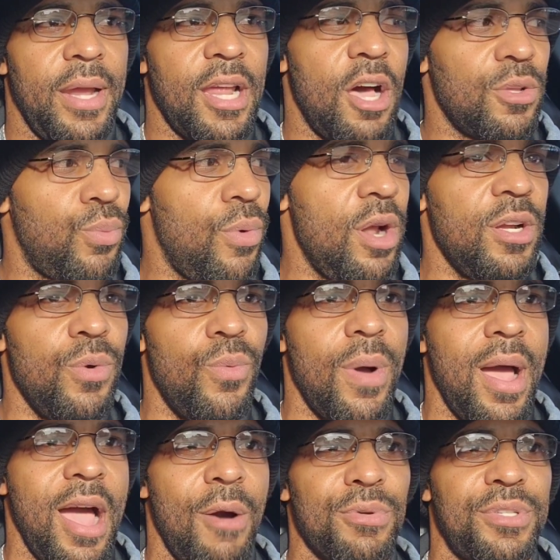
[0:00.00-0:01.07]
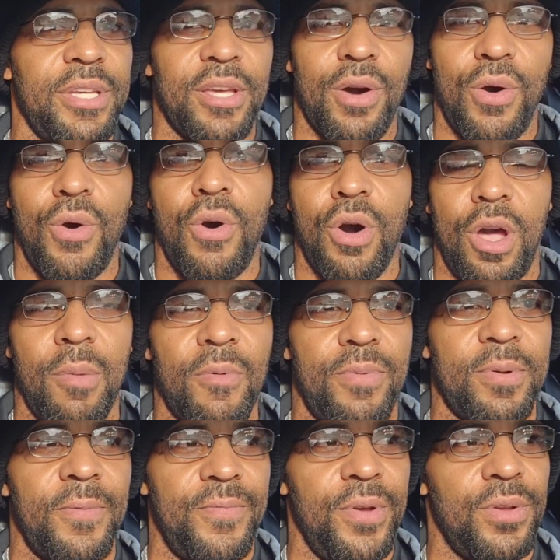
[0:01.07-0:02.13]
And I was wondering why I was seeing oil coming
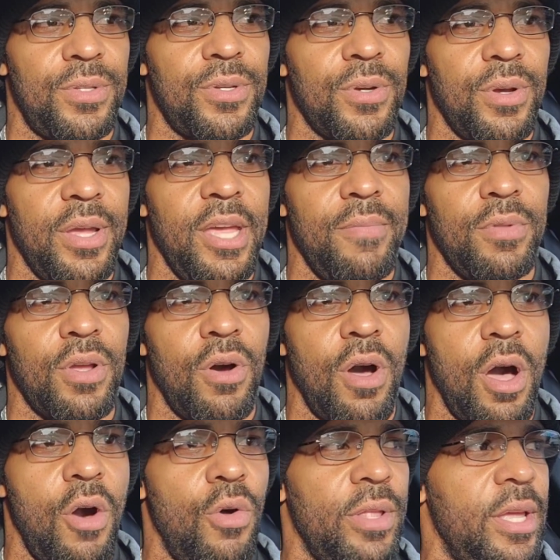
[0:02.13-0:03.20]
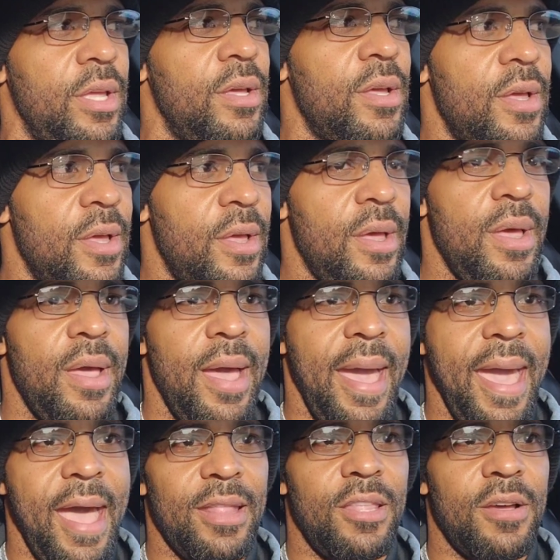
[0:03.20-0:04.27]
from the filter, even though I only
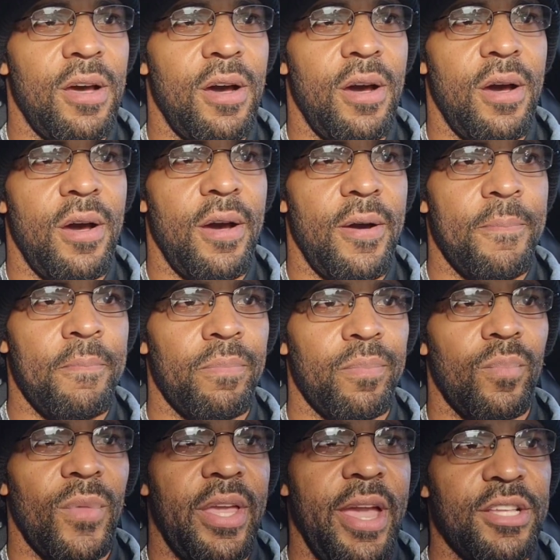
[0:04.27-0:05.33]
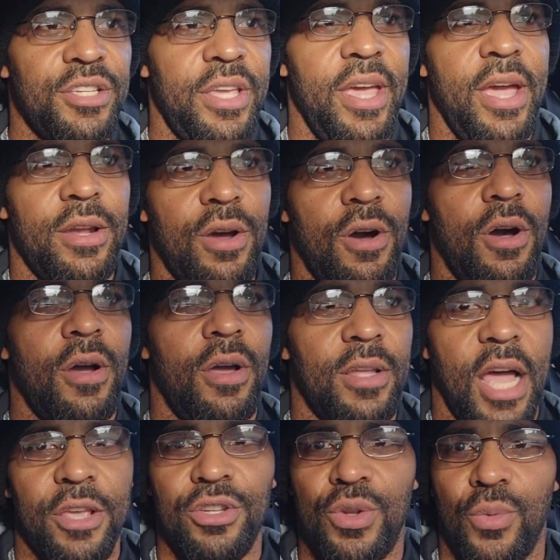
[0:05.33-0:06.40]
had the catch can on,
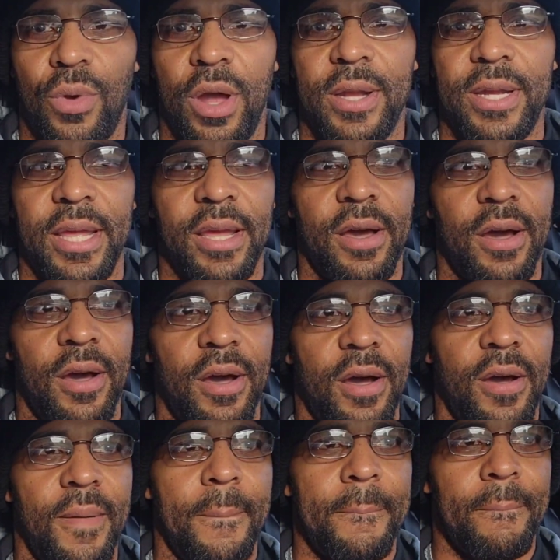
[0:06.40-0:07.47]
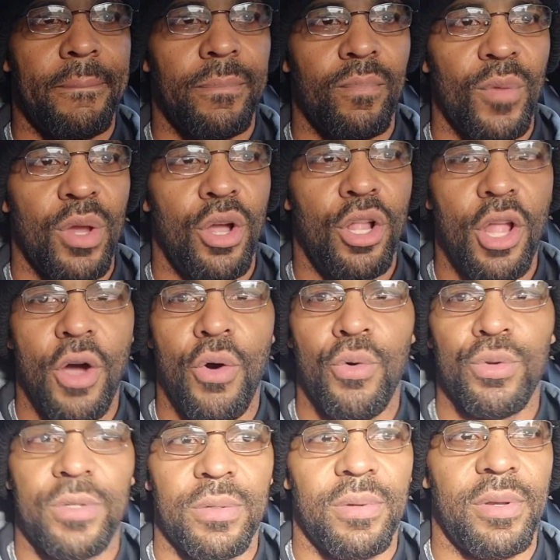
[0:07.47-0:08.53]
because I used to run the
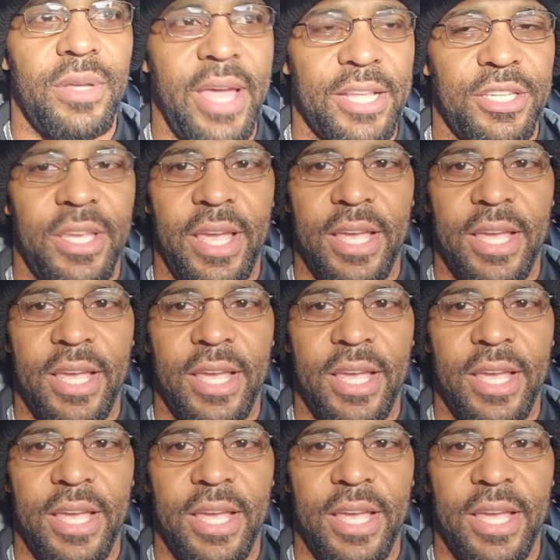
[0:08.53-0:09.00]
closed catch